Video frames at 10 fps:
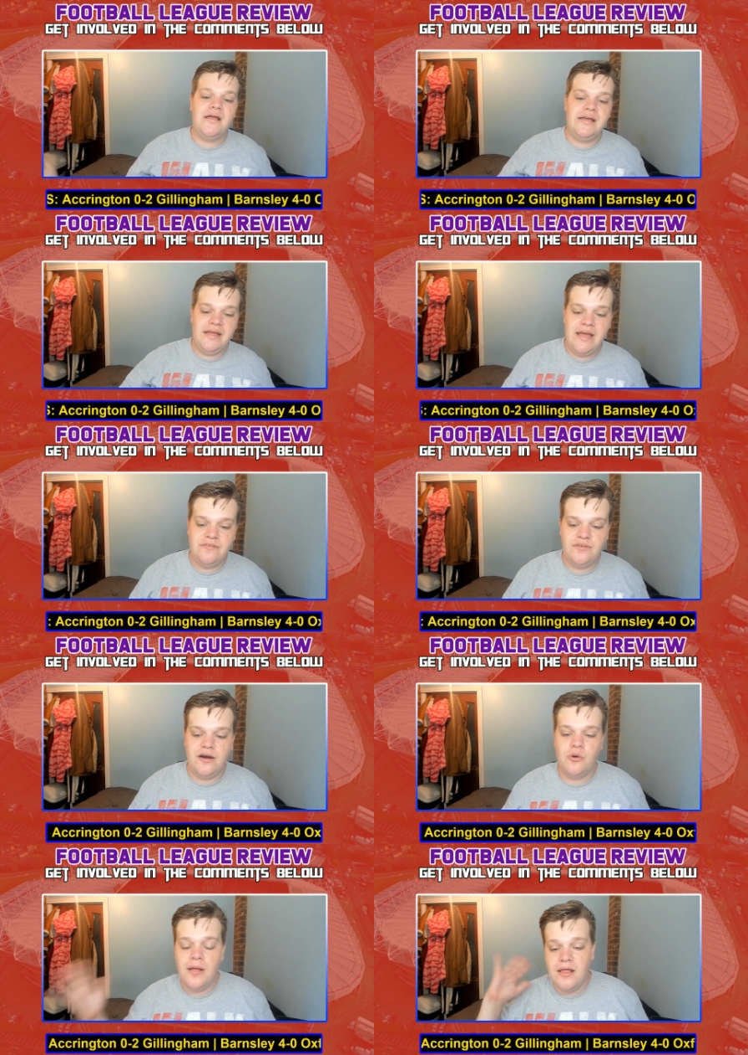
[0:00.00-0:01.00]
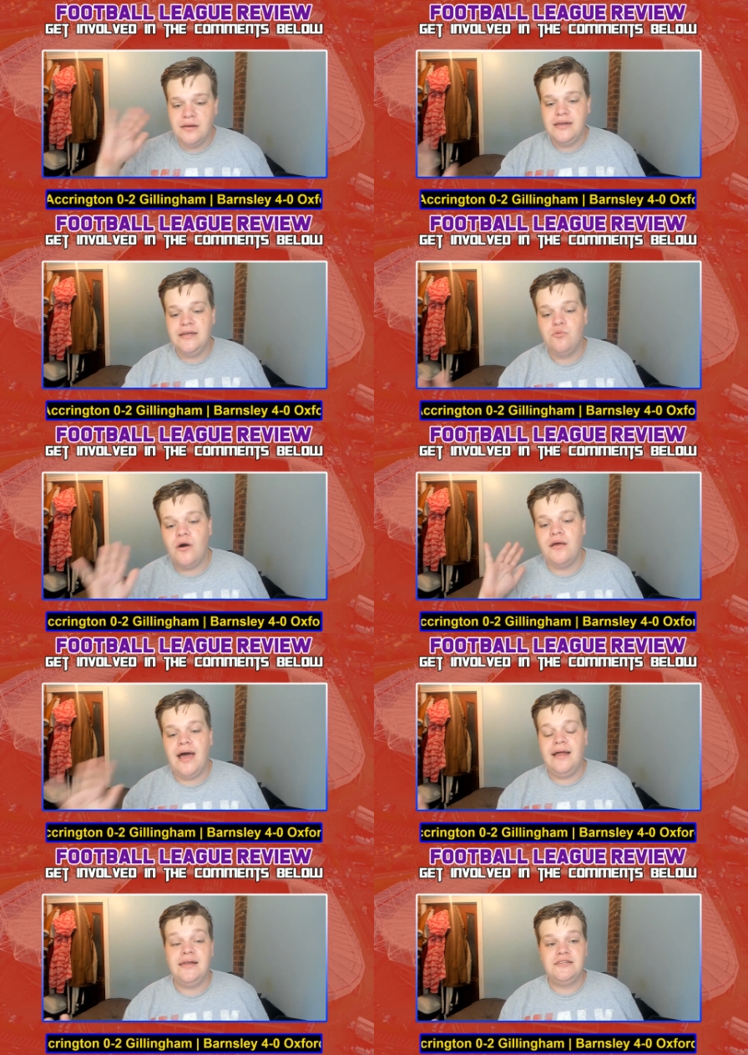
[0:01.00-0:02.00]
EFL League 1
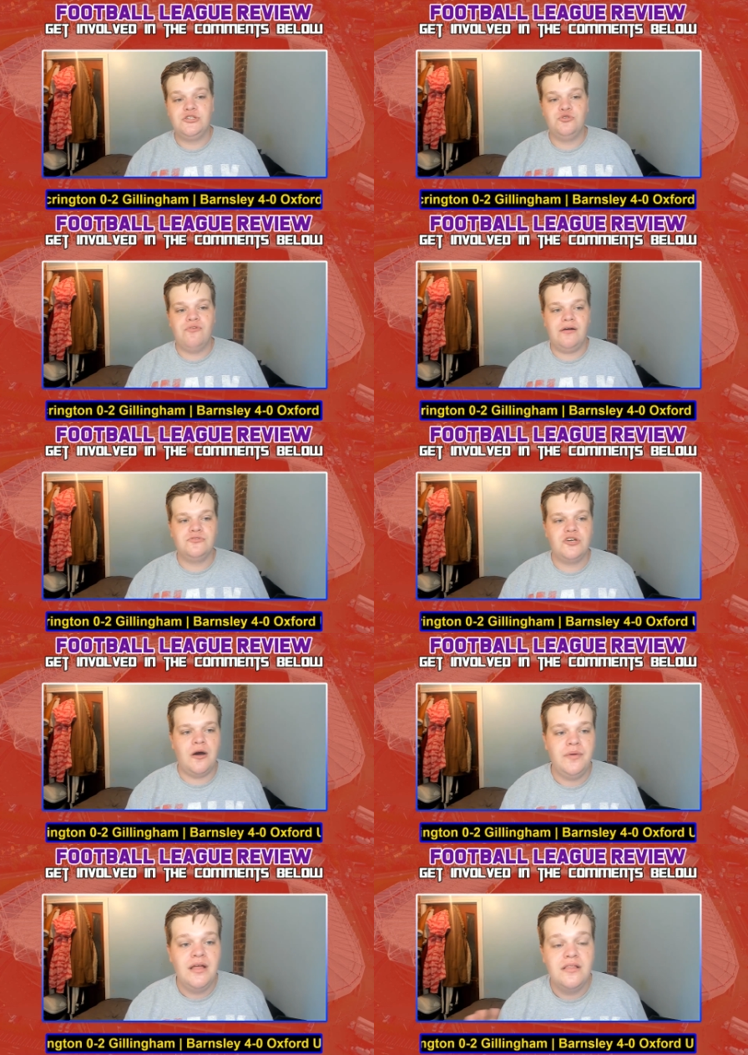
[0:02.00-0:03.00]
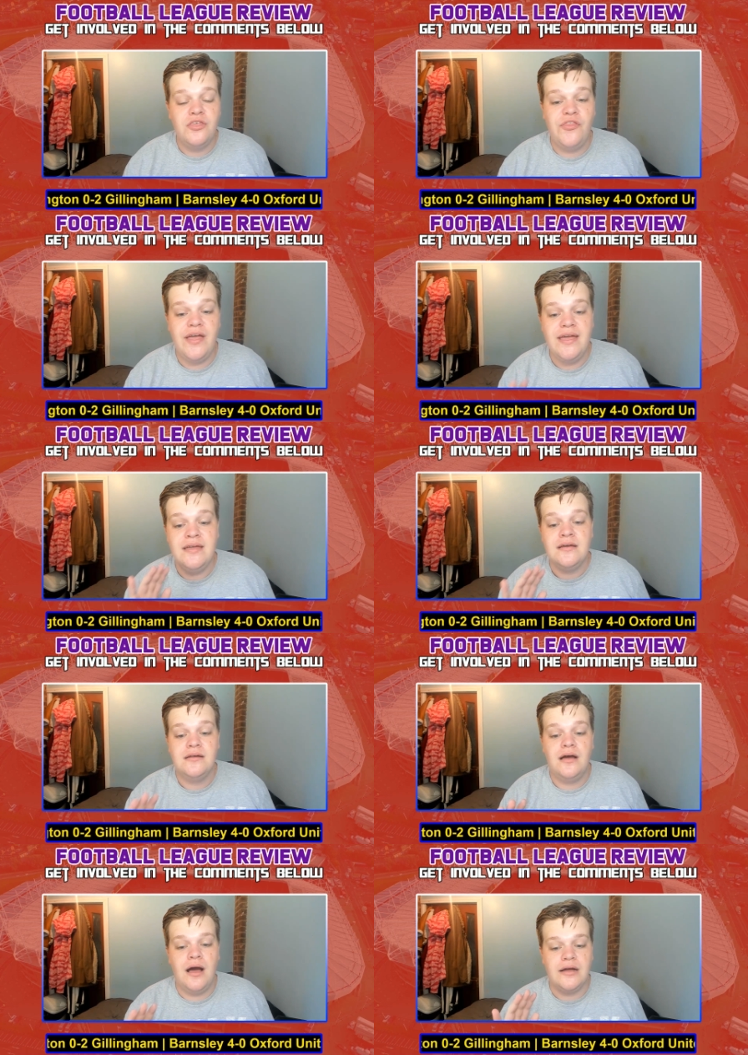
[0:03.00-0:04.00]
and League 2 roundup. The
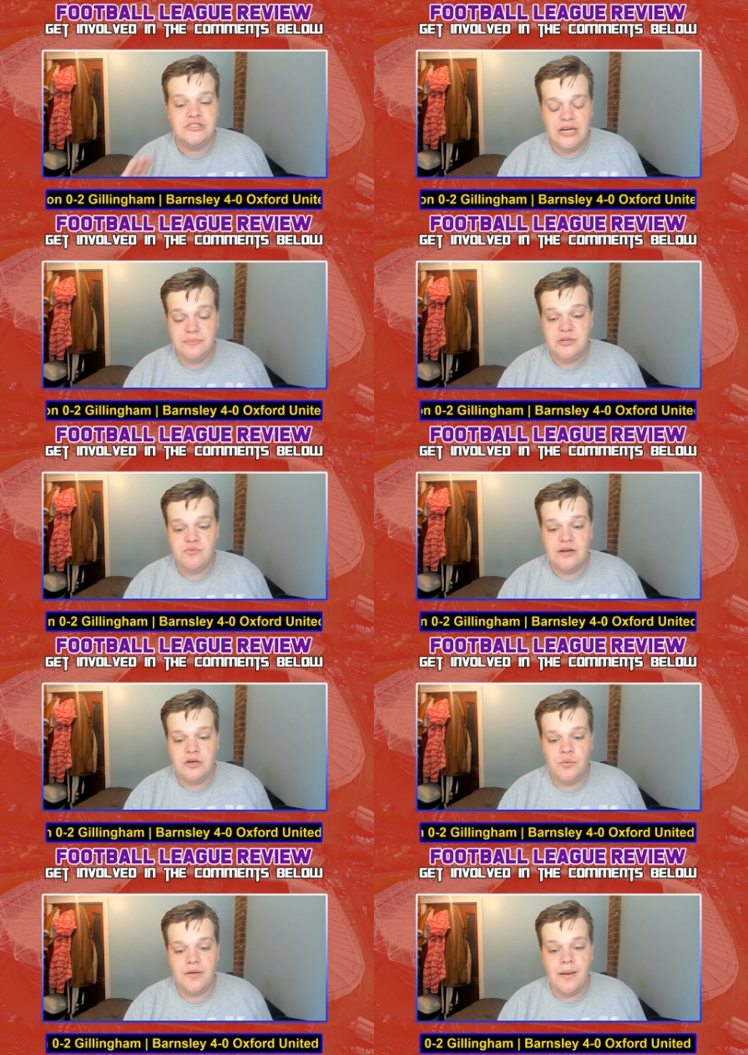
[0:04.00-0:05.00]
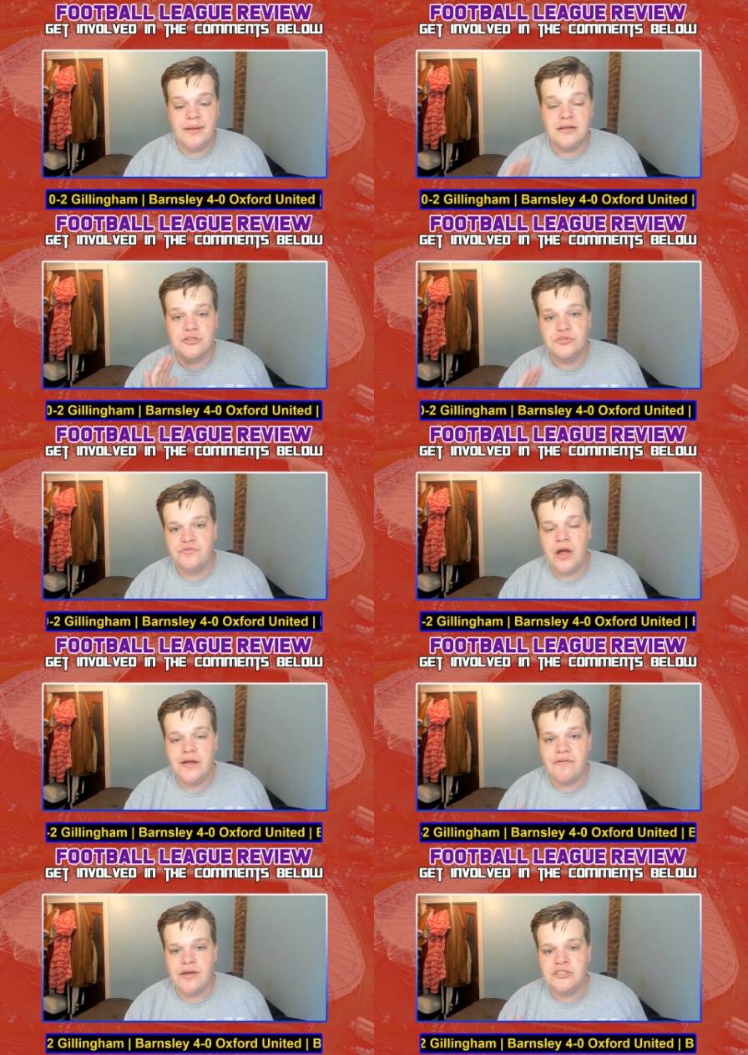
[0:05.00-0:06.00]
Championship roundup will be coming
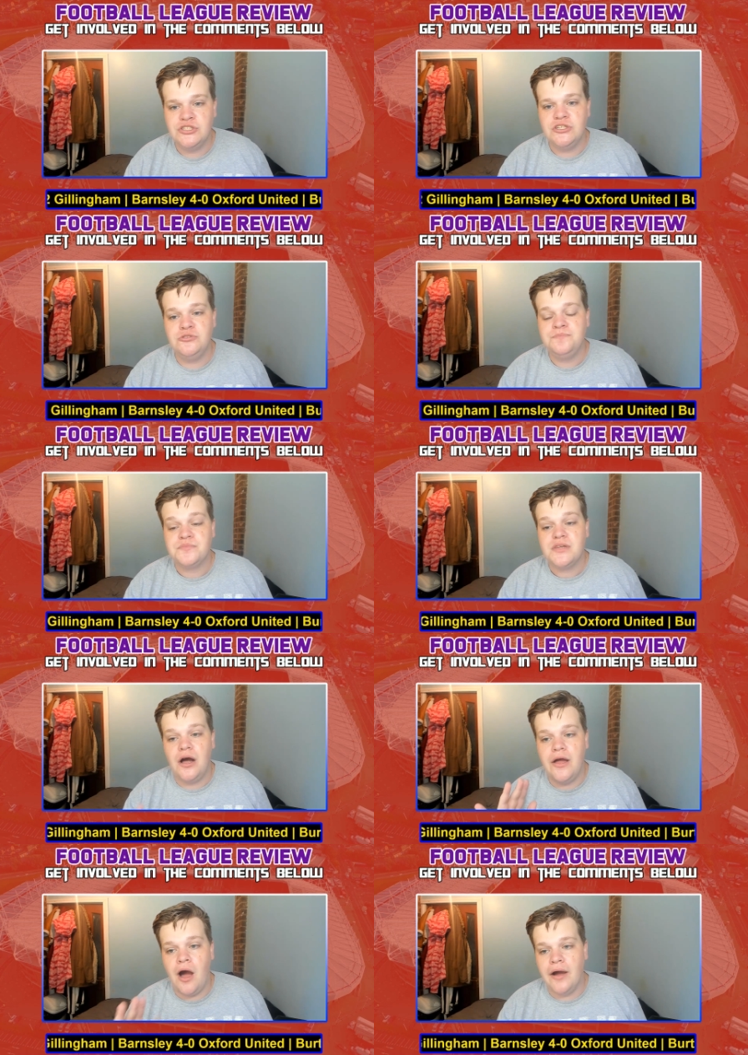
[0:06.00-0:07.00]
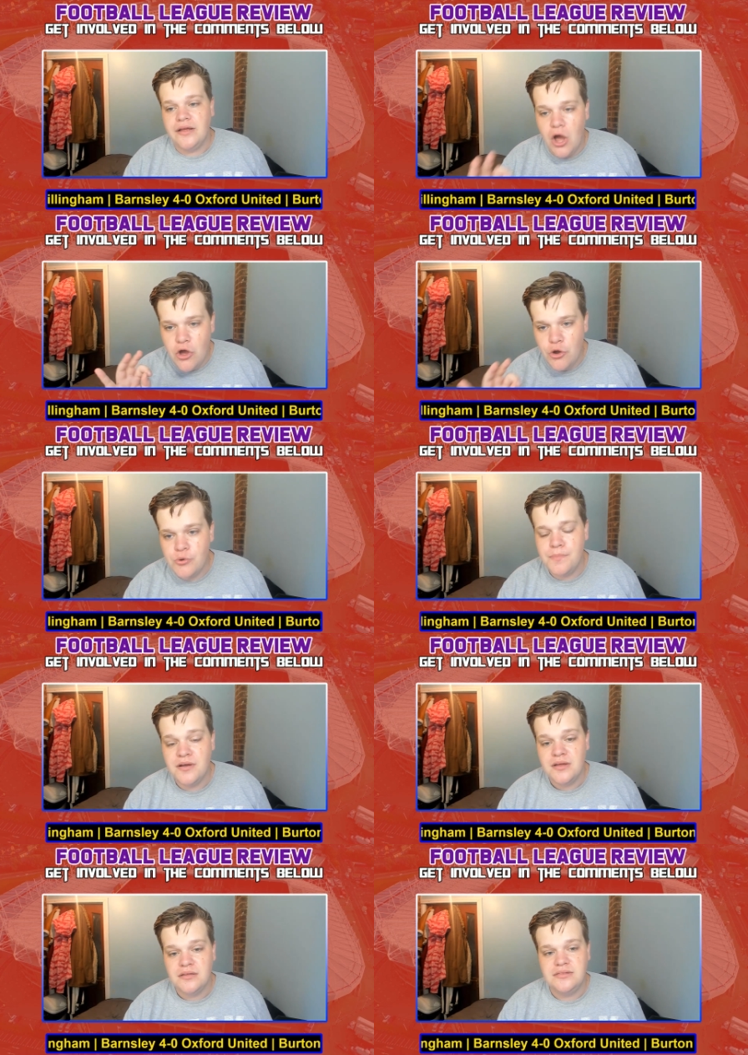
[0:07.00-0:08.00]
very, very soon. I hope
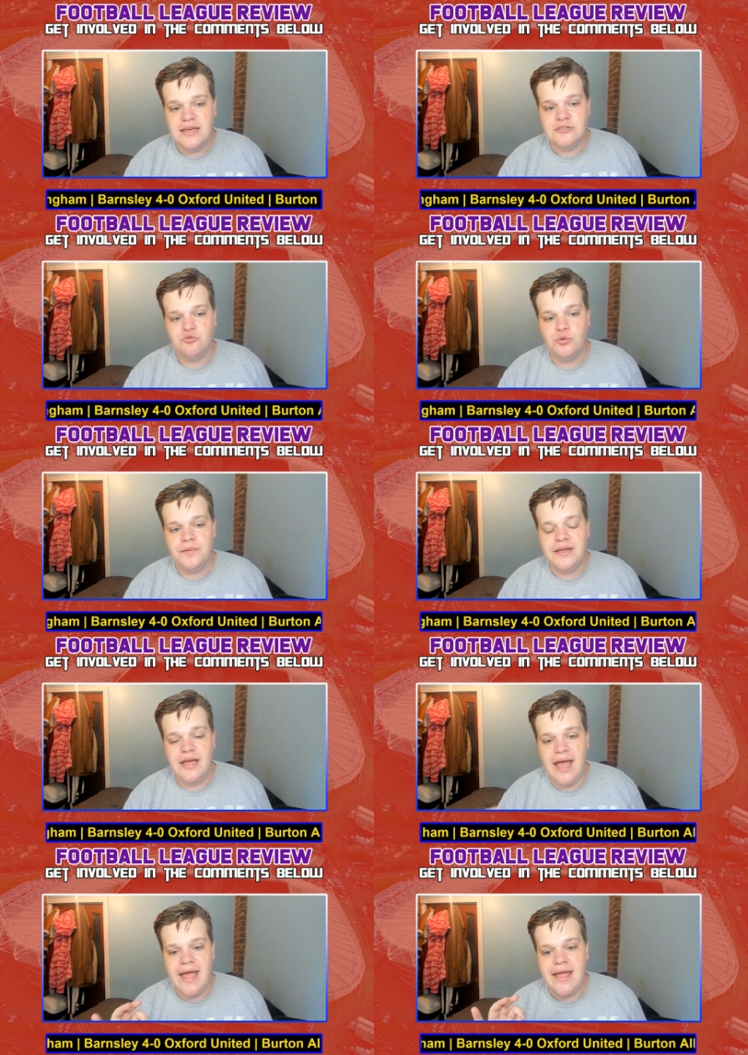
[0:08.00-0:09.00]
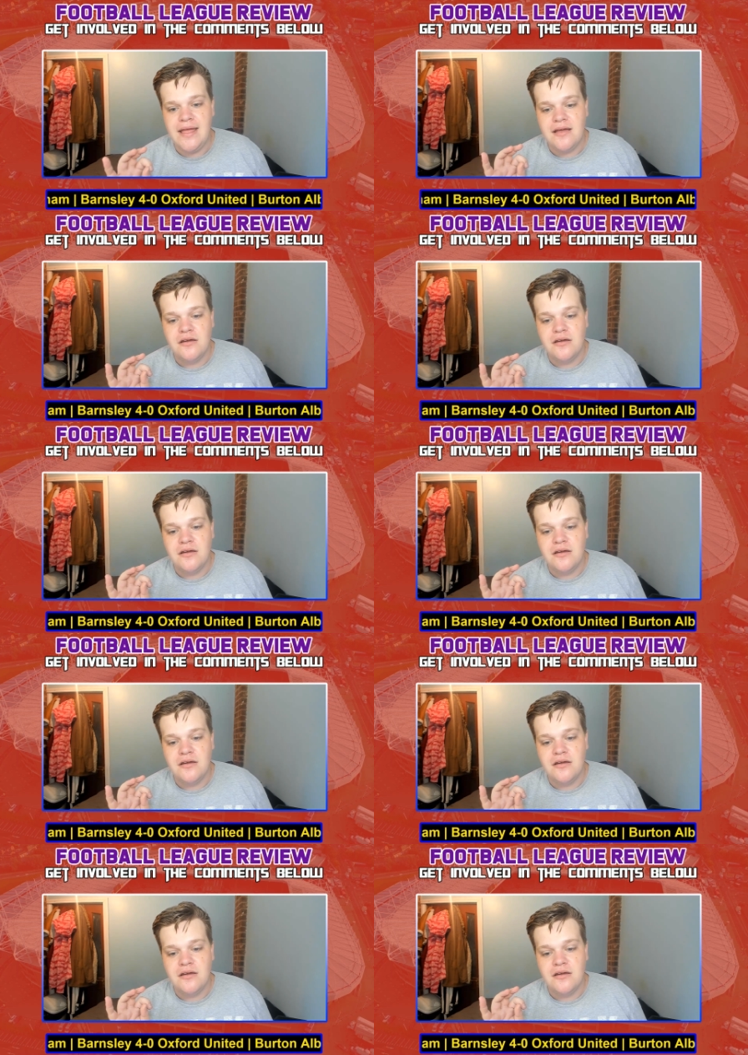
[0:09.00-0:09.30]
this will be a